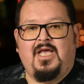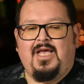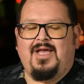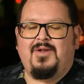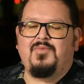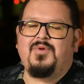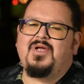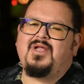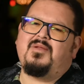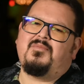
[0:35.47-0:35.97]

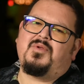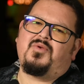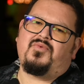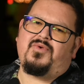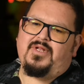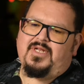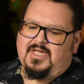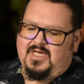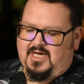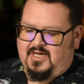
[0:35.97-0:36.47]
And we're going to be
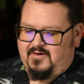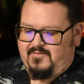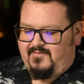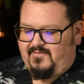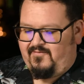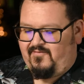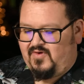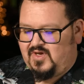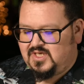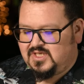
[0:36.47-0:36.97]
reading out of
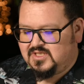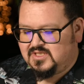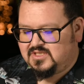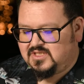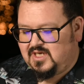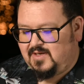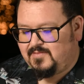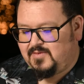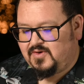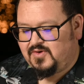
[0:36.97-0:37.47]
Ephesians
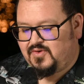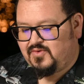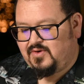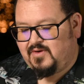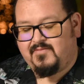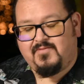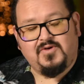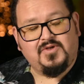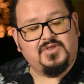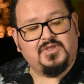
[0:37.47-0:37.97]
chapter
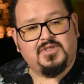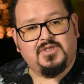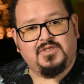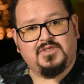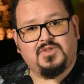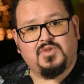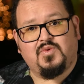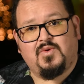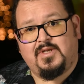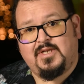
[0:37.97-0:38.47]
three,
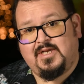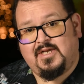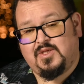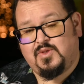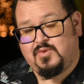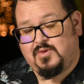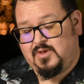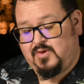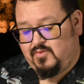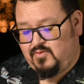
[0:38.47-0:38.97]
verses twenty
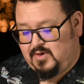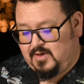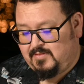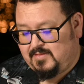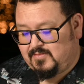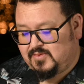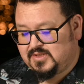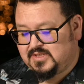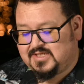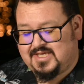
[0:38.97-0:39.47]
and twenty-one.
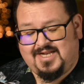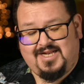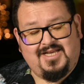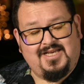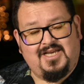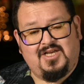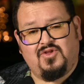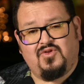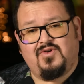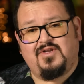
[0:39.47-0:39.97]
Vamos a estar
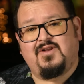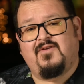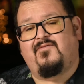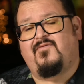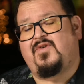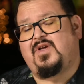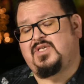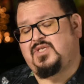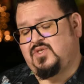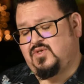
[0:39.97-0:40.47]
leyendo en
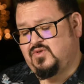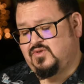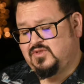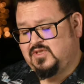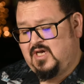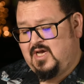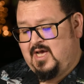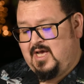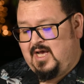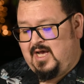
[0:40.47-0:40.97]

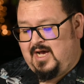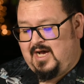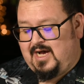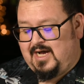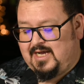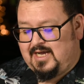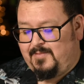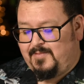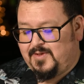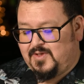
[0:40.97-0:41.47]
Efesios,
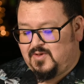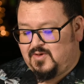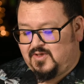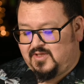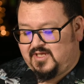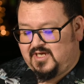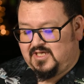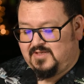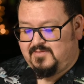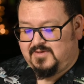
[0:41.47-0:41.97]
uh,
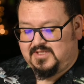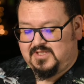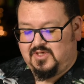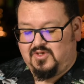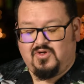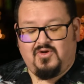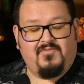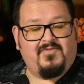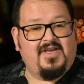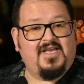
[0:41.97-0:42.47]
capítulo tres,
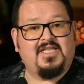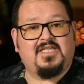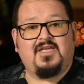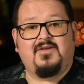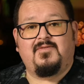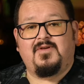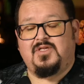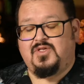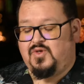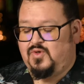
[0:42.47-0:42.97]
versículo veinte
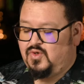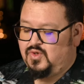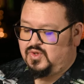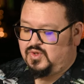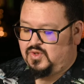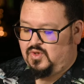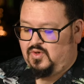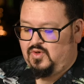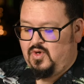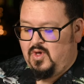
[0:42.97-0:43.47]
y veintiuno.
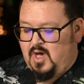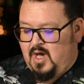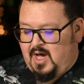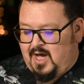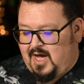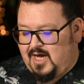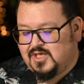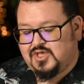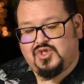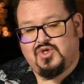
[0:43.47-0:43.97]
So
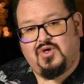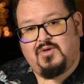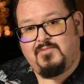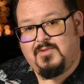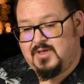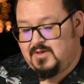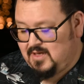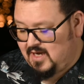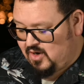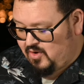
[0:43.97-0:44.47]
uh, join
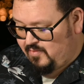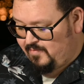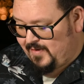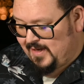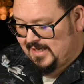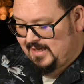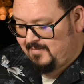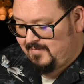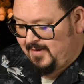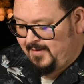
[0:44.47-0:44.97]
me,
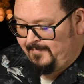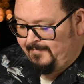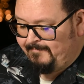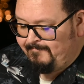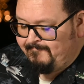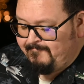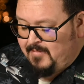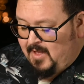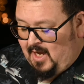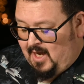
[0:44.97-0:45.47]
acompáñame.
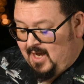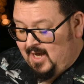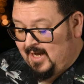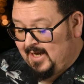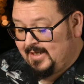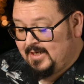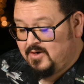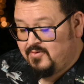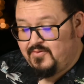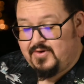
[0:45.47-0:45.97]

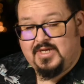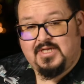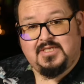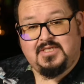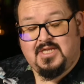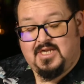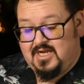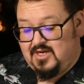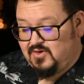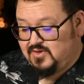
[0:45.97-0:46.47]
Uh, and he
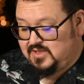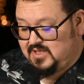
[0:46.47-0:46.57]
reads, y lee lo